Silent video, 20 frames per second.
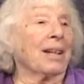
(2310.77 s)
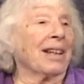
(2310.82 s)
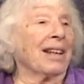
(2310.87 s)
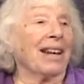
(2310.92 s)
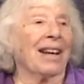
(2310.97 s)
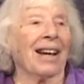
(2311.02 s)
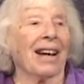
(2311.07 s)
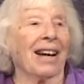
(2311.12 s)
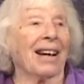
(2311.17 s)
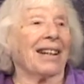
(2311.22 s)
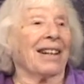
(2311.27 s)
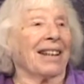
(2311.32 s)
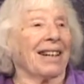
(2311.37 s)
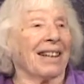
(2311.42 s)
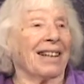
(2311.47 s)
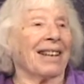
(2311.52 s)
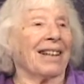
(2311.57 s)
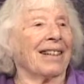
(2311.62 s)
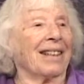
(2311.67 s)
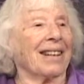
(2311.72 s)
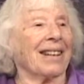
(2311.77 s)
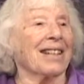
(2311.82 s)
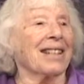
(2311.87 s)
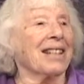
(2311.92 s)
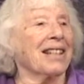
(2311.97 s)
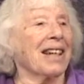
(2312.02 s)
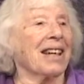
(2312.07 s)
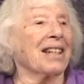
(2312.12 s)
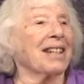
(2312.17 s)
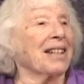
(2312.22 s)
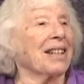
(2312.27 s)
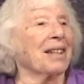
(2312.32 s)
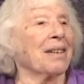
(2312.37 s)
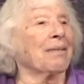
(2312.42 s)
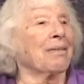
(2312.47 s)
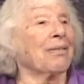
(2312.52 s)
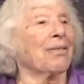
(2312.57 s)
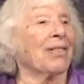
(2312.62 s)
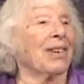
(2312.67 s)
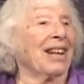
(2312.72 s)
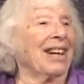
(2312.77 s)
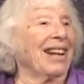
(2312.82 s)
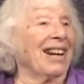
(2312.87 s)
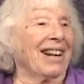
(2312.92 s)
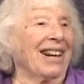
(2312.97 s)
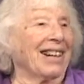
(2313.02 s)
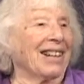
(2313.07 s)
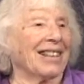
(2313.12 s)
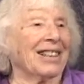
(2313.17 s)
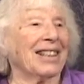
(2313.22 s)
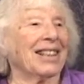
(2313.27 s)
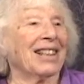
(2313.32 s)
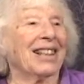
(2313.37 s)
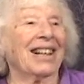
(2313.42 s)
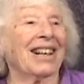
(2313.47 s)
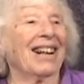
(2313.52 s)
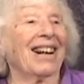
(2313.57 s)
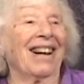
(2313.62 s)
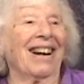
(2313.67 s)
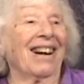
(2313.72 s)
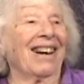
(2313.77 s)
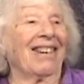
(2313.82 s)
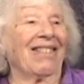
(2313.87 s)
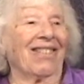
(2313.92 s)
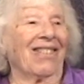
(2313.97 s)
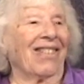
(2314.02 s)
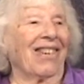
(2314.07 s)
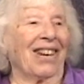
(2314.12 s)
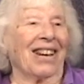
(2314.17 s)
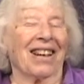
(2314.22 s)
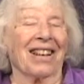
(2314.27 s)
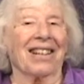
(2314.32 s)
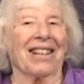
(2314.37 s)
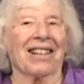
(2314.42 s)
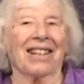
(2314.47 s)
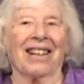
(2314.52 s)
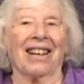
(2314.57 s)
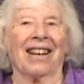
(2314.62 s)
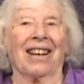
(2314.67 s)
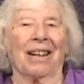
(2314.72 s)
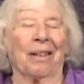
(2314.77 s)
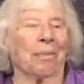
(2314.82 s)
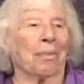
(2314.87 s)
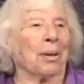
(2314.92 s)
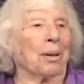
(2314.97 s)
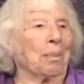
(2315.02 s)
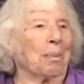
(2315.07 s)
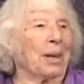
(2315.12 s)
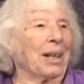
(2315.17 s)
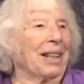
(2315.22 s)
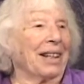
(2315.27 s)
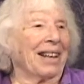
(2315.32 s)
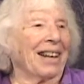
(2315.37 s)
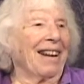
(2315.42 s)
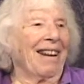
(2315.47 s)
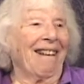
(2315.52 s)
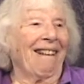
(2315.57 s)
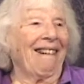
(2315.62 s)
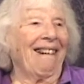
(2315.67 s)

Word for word: he had an extended affair with a woman.